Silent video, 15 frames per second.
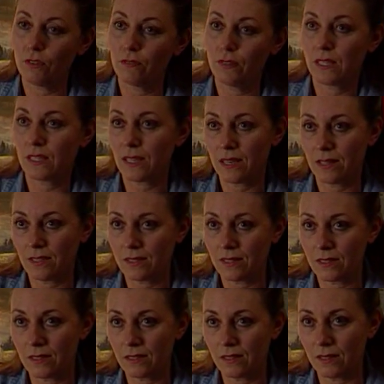
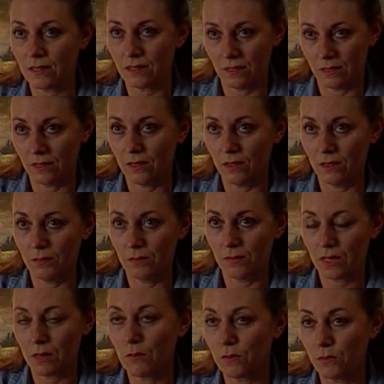investigators,
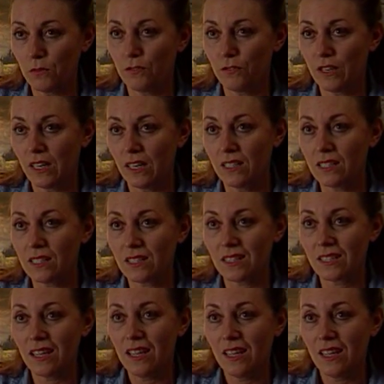some of them were freelance,